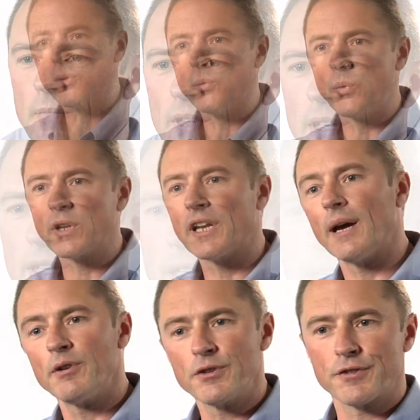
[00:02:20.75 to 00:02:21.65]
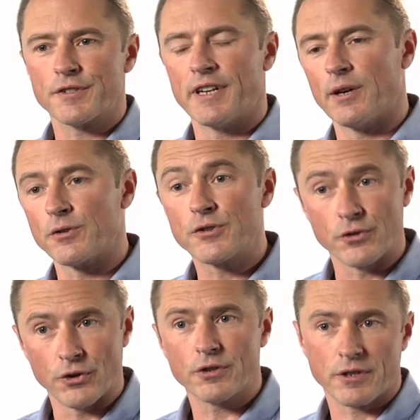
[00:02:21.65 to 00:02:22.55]
We'll allow users to now
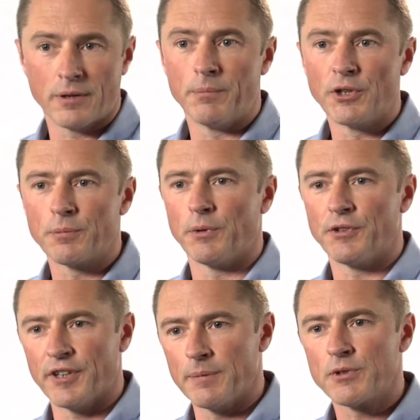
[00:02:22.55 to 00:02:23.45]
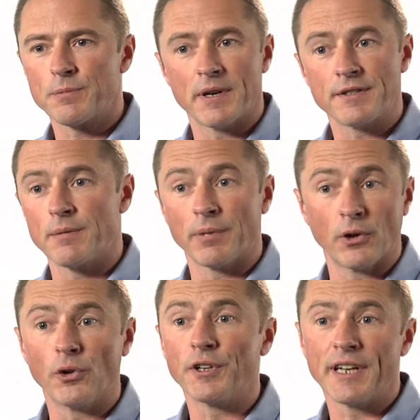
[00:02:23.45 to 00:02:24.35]
sort on multiple tables by simply
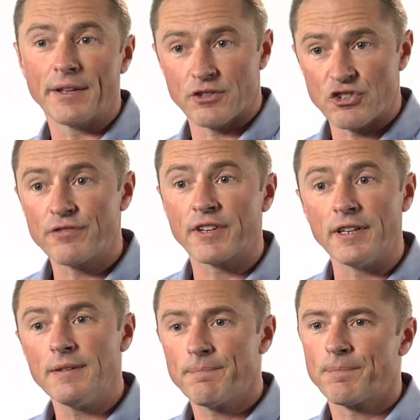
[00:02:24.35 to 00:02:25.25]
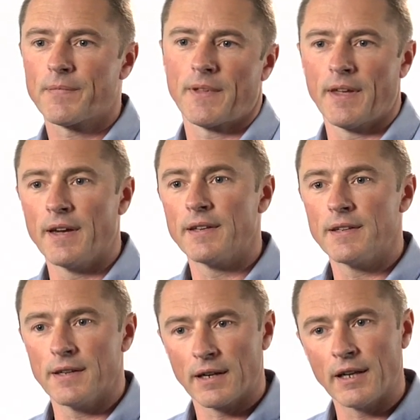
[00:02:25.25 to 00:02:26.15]
holding down the Shift key and
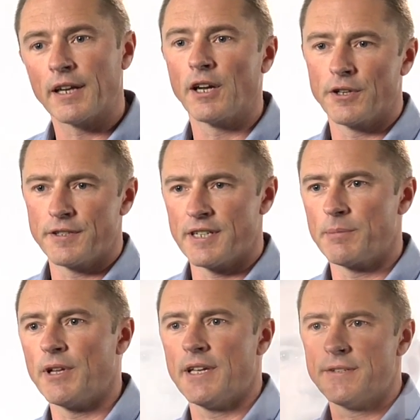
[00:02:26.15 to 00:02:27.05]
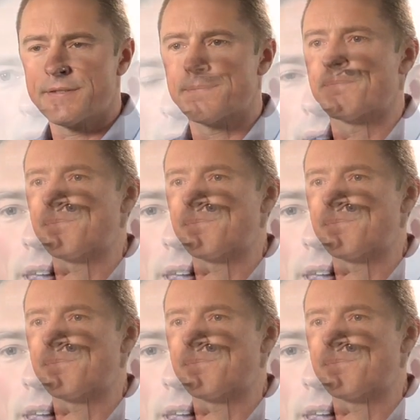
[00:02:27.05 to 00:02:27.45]
uh, clicking on the table headers.